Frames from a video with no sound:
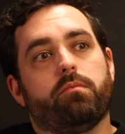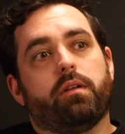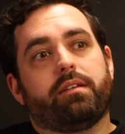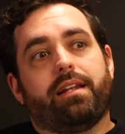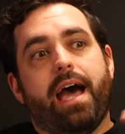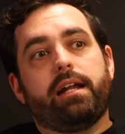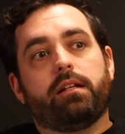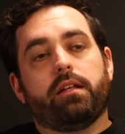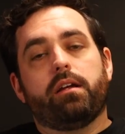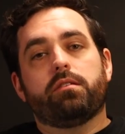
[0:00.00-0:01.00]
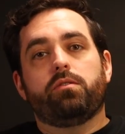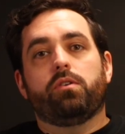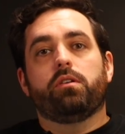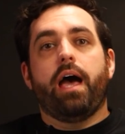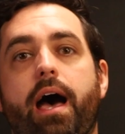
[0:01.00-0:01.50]
like I said, at a glance, you
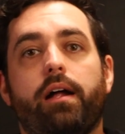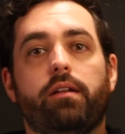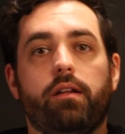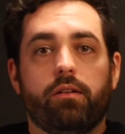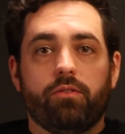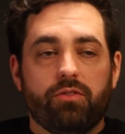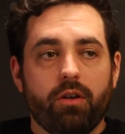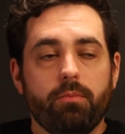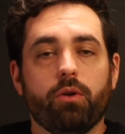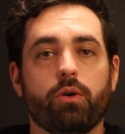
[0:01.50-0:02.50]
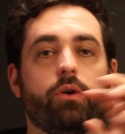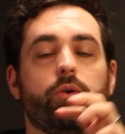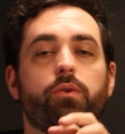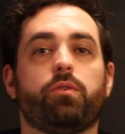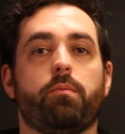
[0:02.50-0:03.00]
can add some
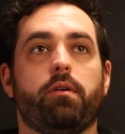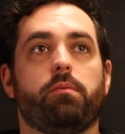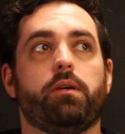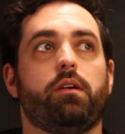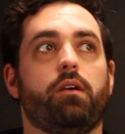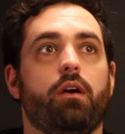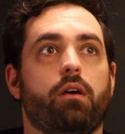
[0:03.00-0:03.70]
logos, maybe